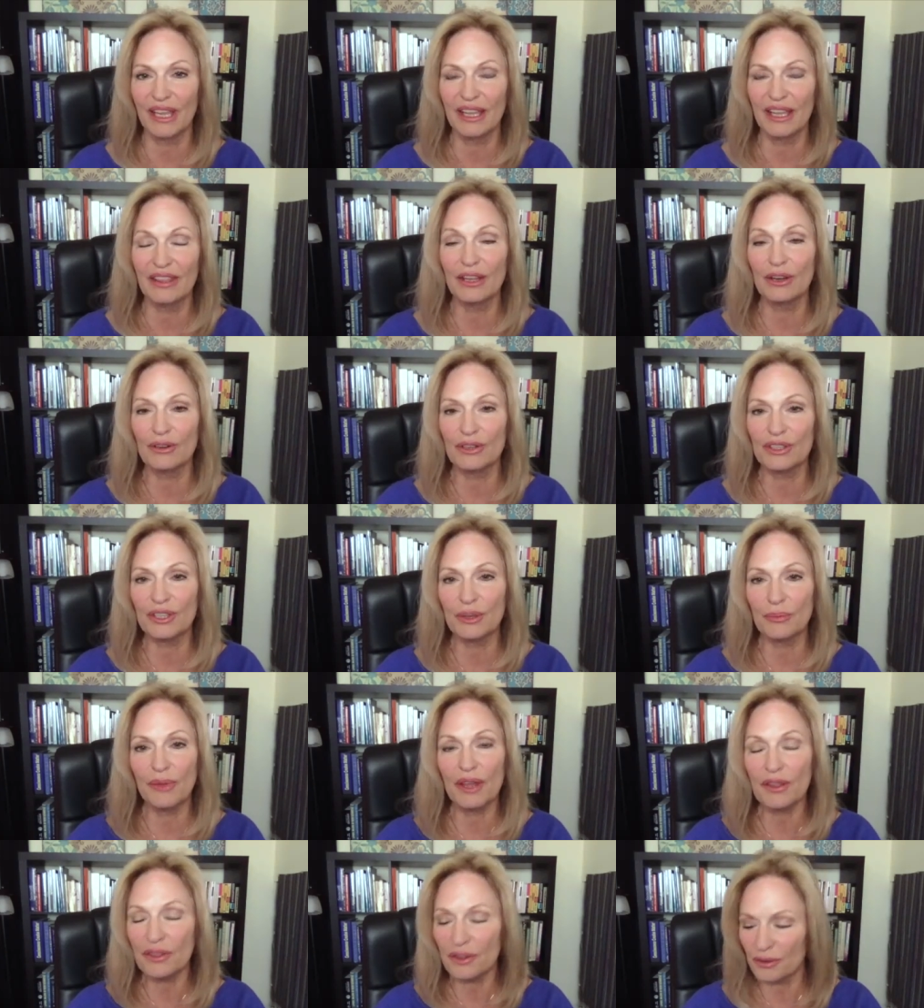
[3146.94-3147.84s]
There are some
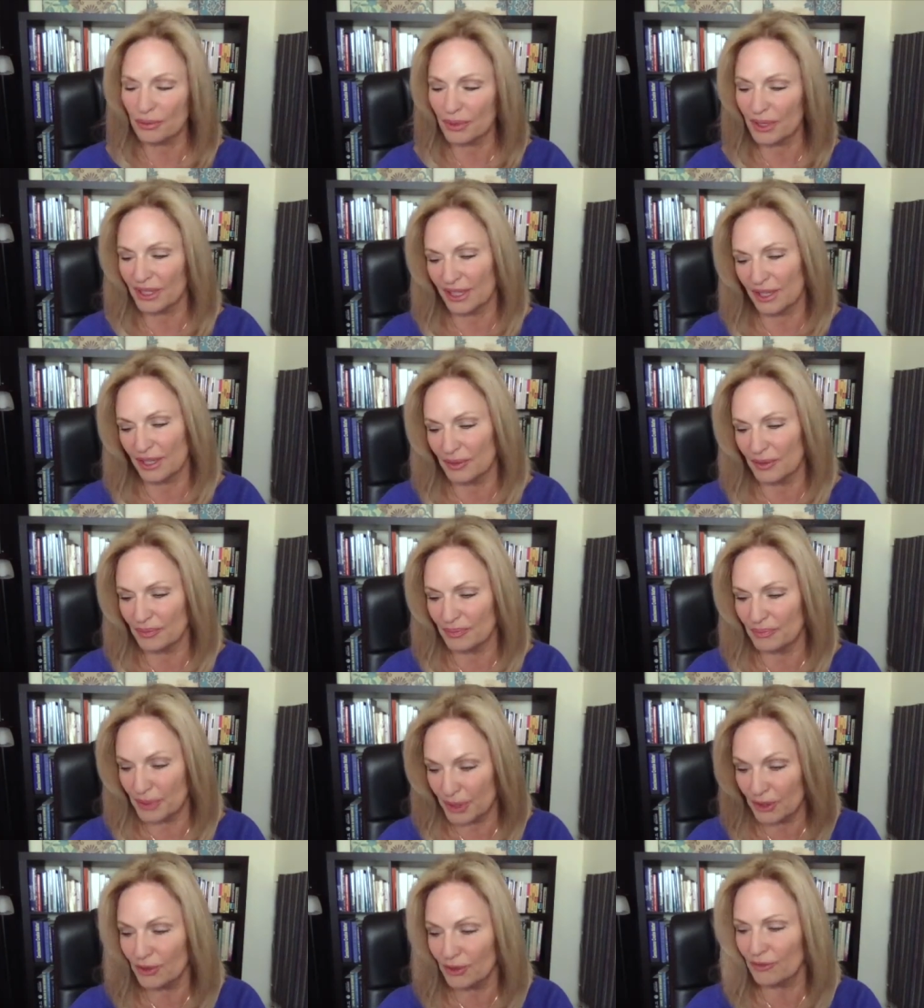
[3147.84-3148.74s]
other really
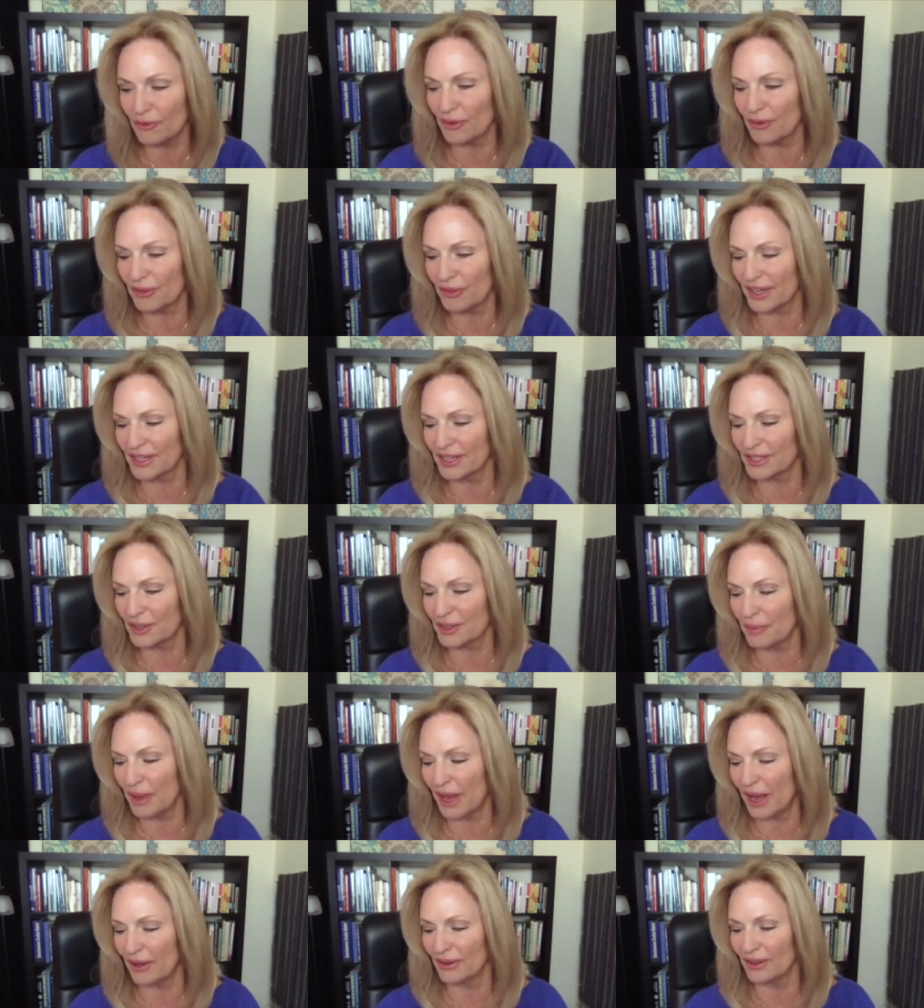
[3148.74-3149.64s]
beautiful things
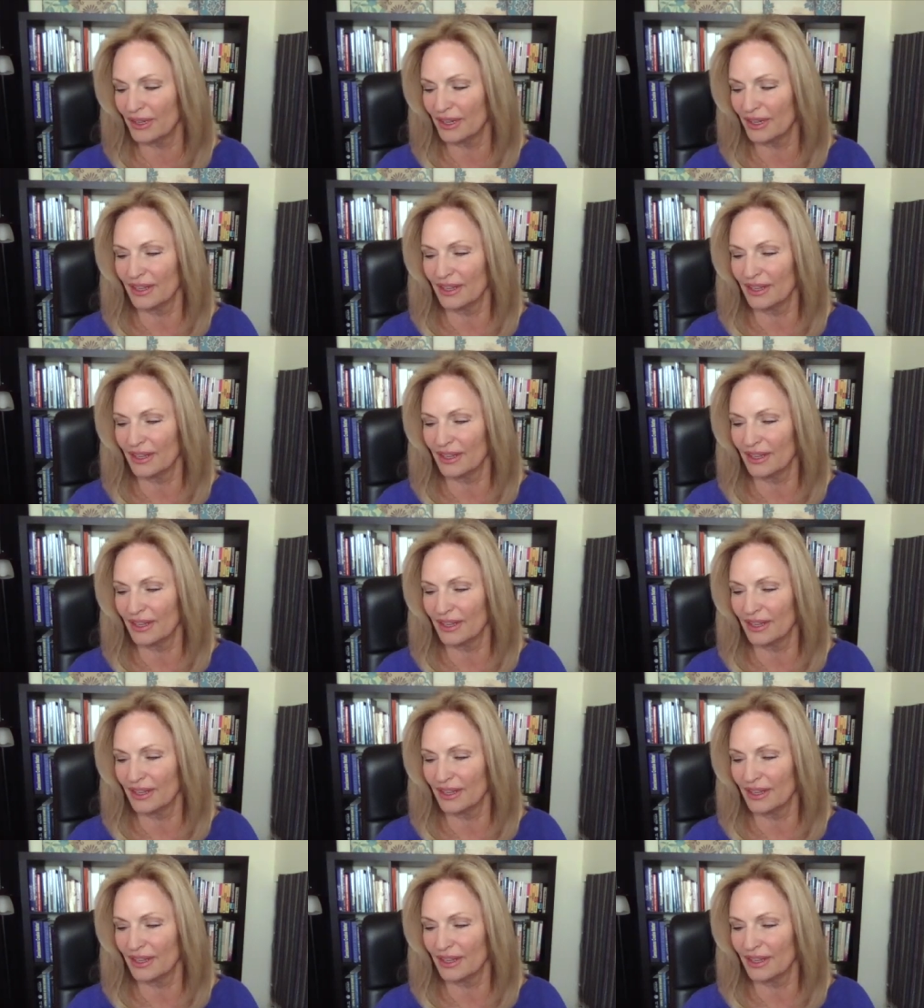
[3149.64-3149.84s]
about